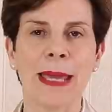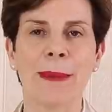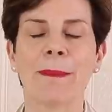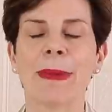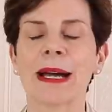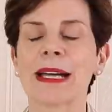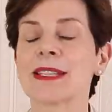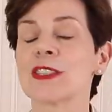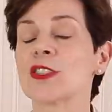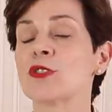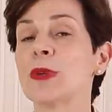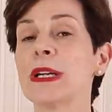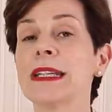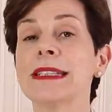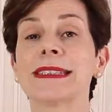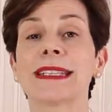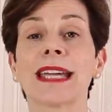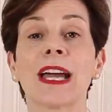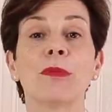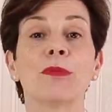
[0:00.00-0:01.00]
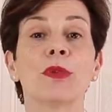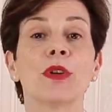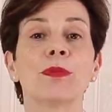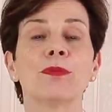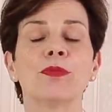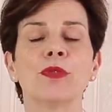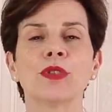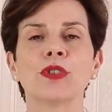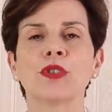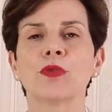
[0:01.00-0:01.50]
My suede cowboy
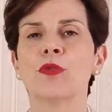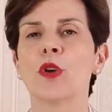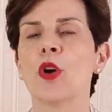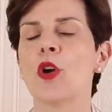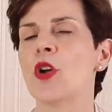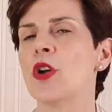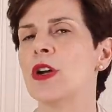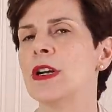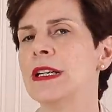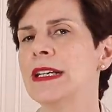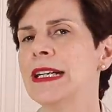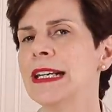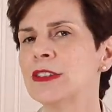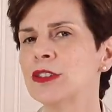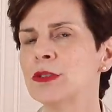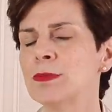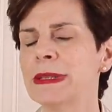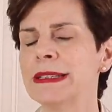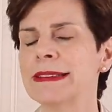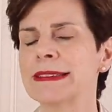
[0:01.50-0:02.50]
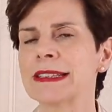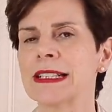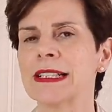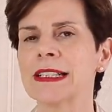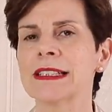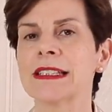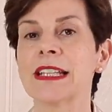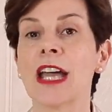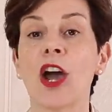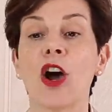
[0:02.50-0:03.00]
boots were a little bit
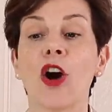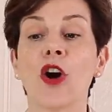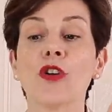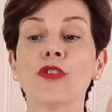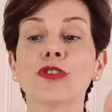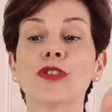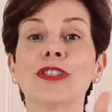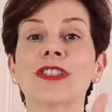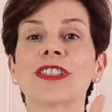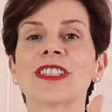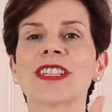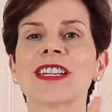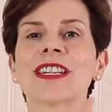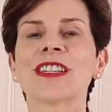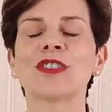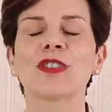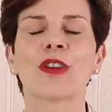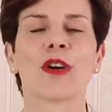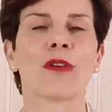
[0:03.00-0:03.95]
tight on the side